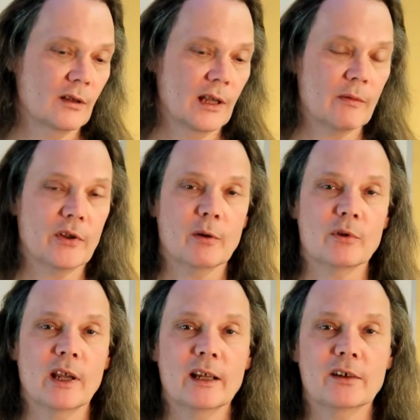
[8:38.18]
everything would
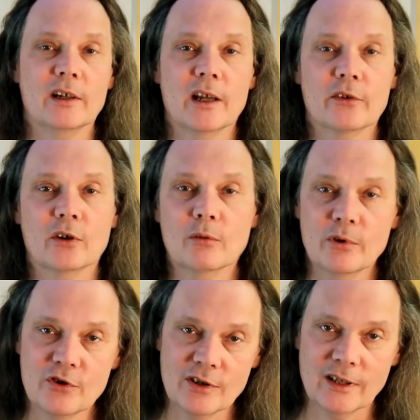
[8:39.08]
hang together,
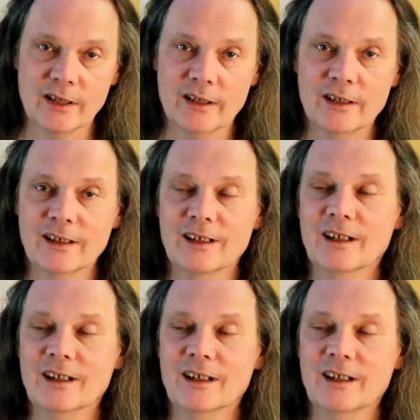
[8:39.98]
which it did.